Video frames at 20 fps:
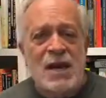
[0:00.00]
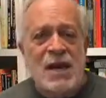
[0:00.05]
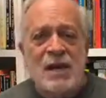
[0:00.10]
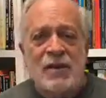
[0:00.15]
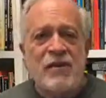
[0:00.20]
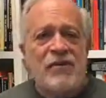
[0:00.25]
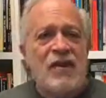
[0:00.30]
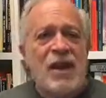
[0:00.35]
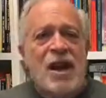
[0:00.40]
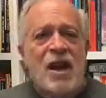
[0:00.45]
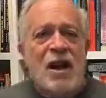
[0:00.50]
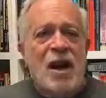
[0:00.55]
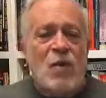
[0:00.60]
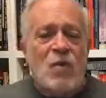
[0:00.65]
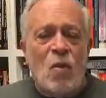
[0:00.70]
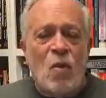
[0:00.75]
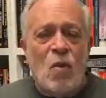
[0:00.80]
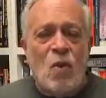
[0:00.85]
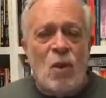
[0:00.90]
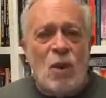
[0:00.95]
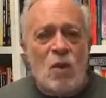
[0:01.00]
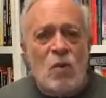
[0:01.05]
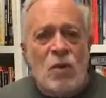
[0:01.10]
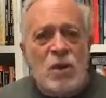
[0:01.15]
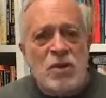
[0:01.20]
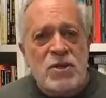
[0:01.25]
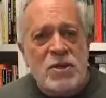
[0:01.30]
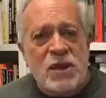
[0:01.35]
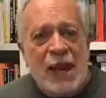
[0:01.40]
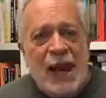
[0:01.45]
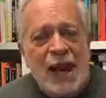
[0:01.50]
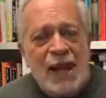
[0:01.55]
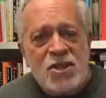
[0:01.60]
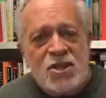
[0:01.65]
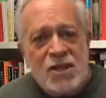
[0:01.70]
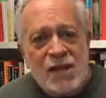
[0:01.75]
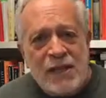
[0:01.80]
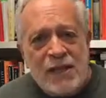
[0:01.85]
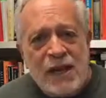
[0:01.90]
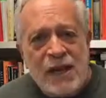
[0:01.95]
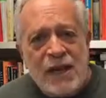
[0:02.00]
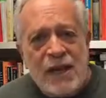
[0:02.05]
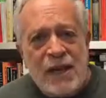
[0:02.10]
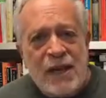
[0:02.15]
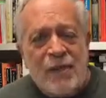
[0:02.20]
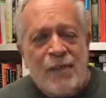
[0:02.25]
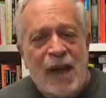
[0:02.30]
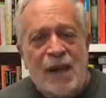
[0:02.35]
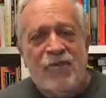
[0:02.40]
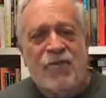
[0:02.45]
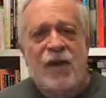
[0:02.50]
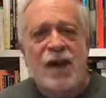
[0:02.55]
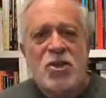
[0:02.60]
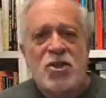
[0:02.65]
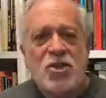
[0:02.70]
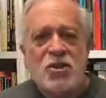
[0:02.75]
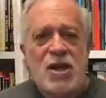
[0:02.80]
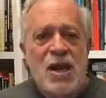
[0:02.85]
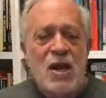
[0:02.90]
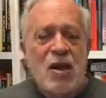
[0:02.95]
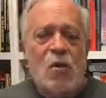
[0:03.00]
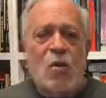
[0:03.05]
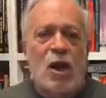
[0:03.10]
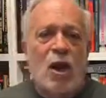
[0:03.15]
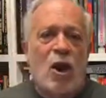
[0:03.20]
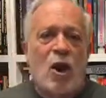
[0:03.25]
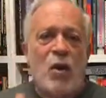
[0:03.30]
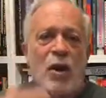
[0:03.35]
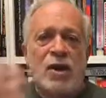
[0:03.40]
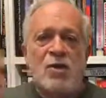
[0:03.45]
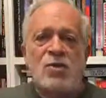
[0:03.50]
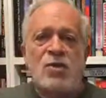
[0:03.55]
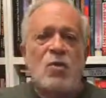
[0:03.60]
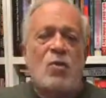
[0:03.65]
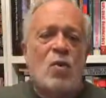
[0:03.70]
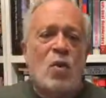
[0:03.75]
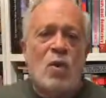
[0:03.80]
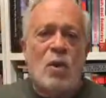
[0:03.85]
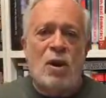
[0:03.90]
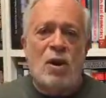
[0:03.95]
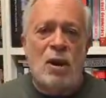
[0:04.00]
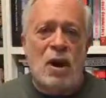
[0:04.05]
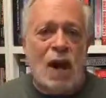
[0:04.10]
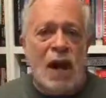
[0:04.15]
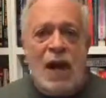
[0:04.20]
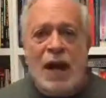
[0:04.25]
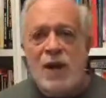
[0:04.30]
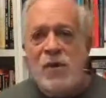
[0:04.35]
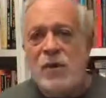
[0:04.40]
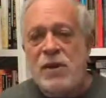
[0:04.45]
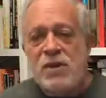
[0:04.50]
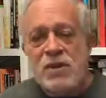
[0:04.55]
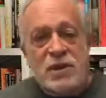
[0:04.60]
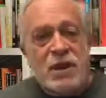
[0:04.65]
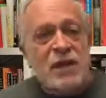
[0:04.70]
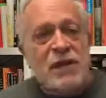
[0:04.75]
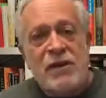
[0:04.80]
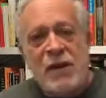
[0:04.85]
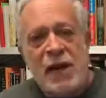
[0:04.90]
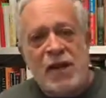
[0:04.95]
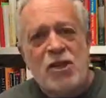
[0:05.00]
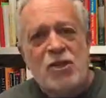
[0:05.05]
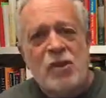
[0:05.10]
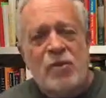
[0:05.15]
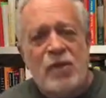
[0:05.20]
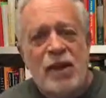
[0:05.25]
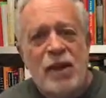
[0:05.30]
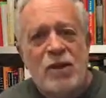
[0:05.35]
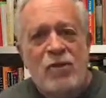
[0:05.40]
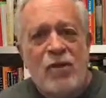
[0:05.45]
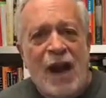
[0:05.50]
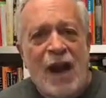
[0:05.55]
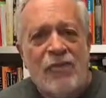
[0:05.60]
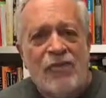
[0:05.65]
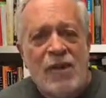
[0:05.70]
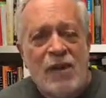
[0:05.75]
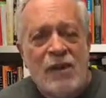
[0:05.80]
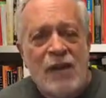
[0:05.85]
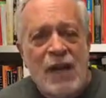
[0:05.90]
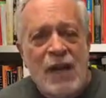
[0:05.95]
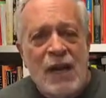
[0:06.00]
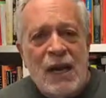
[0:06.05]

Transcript: the Vietnam War was escalating, my friends were going to war, I was in danger of being drafted,